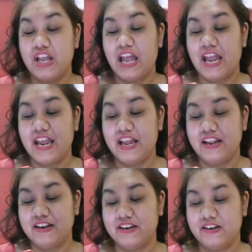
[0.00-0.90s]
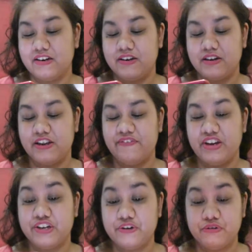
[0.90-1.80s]
And if I
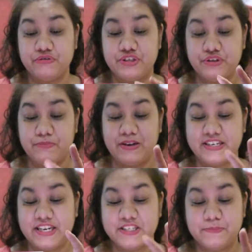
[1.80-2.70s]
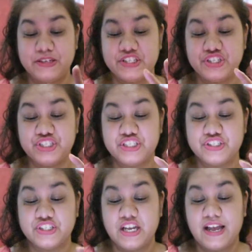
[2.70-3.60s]
go to my text
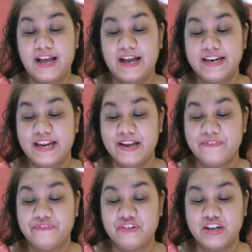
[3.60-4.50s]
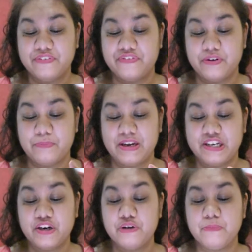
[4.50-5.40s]
messages, I have one from my
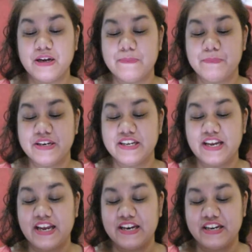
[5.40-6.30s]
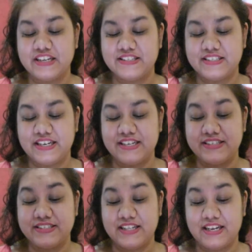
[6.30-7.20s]
Globe company, and it
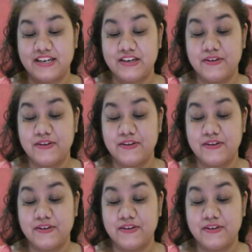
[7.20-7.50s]
says that